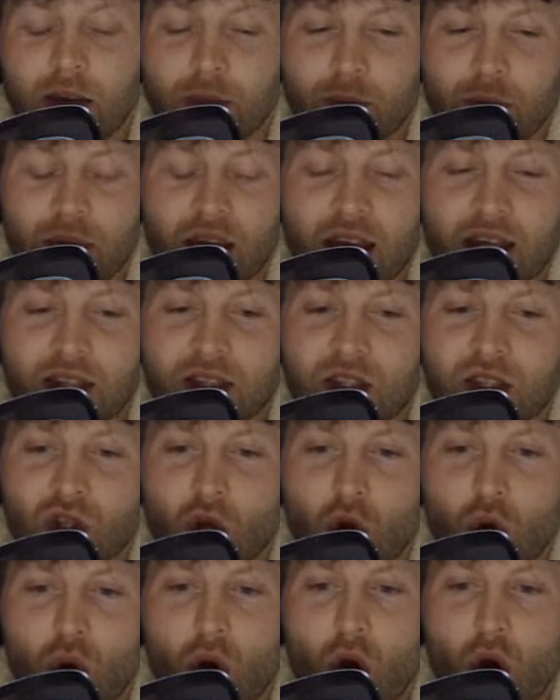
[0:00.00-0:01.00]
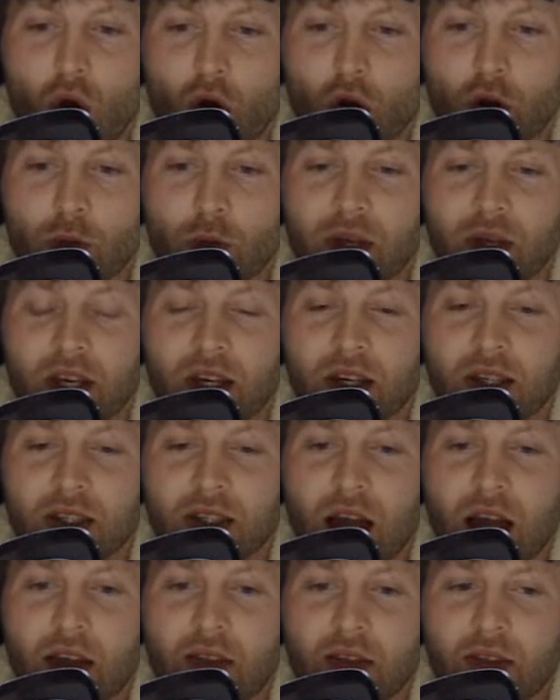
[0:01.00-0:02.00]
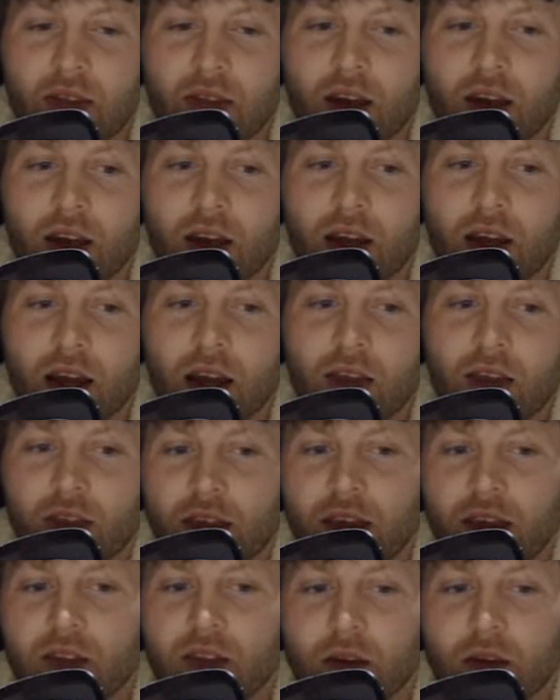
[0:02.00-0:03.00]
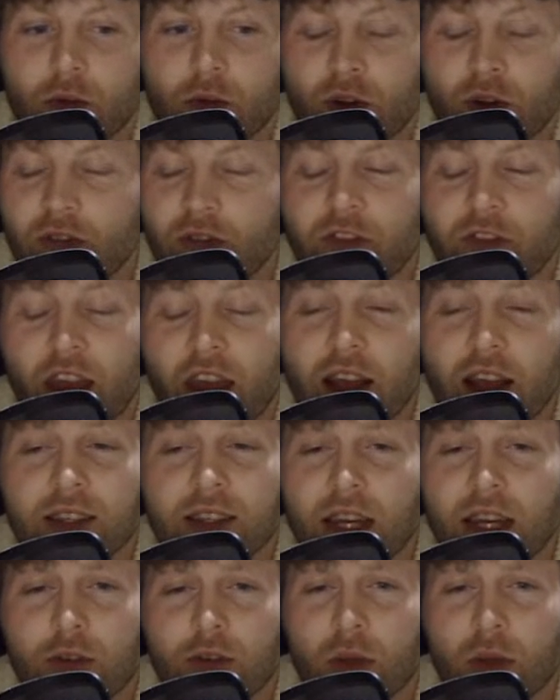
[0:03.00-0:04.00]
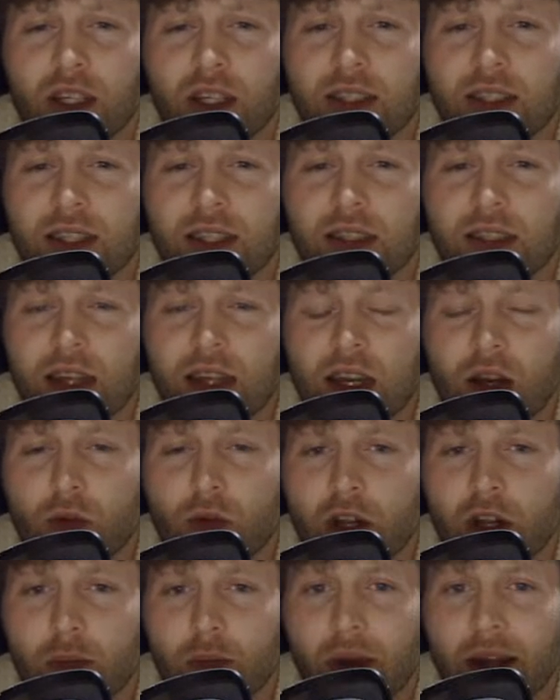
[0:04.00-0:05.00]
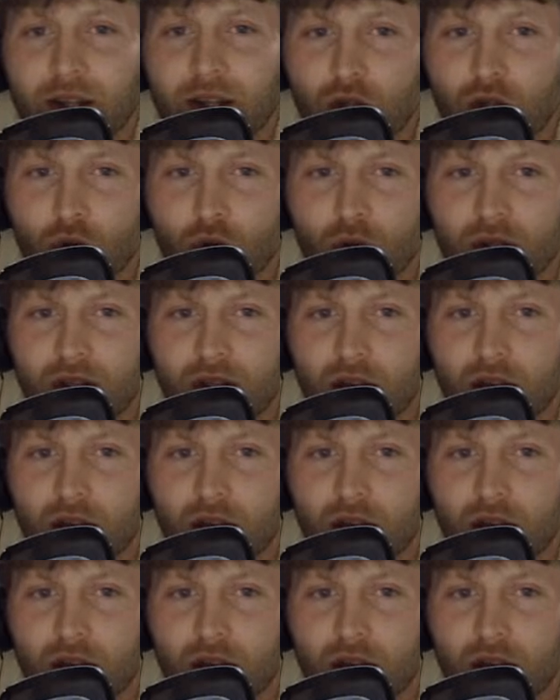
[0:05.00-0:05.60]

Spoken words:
it's so hard because I think that with fans, everybody sees like running back 2 as like,